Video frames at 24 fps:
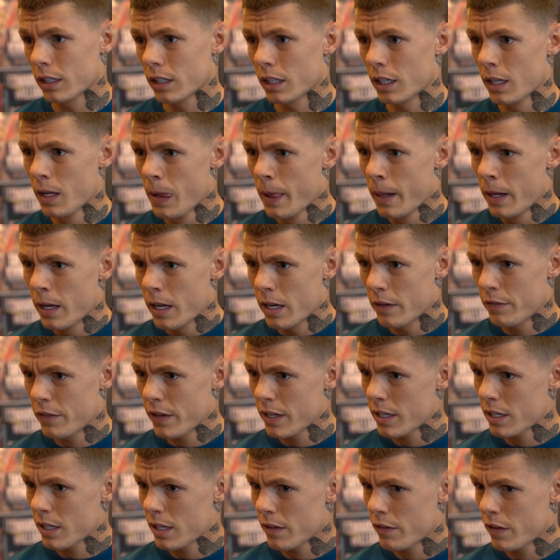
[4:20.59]
Like if
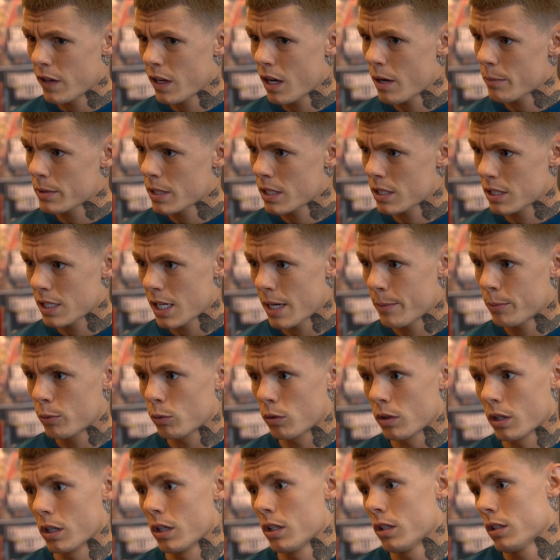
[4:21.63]
he if he upsets the apple
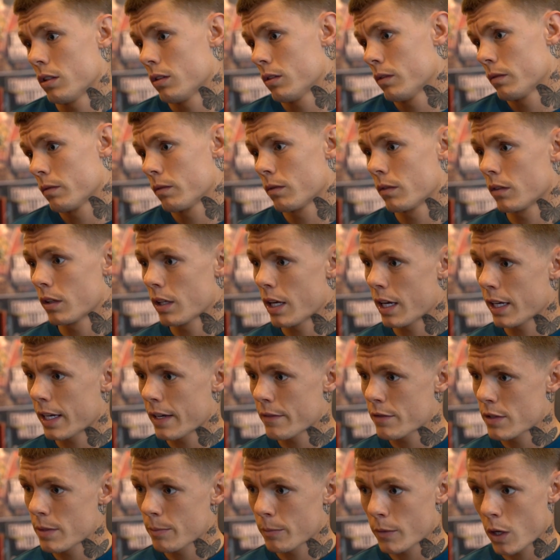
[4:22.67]
cart, it
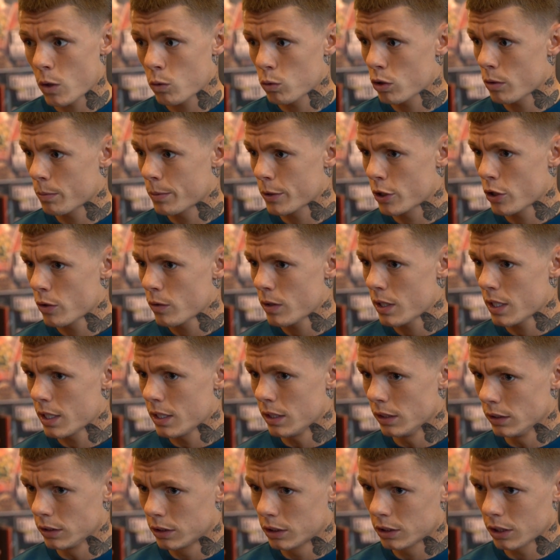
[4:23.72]
gives him golden
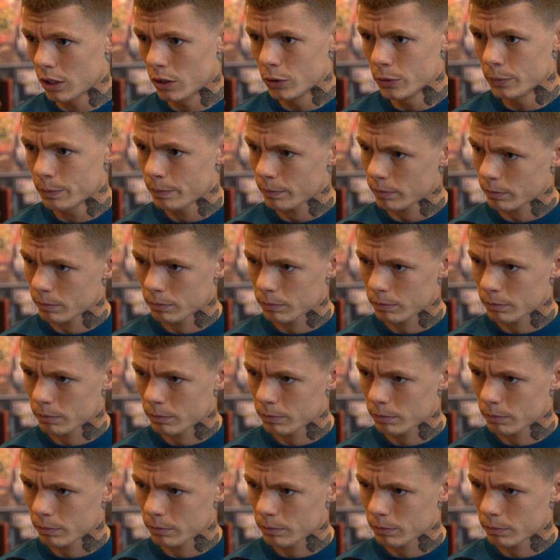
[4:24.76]
opportunities. So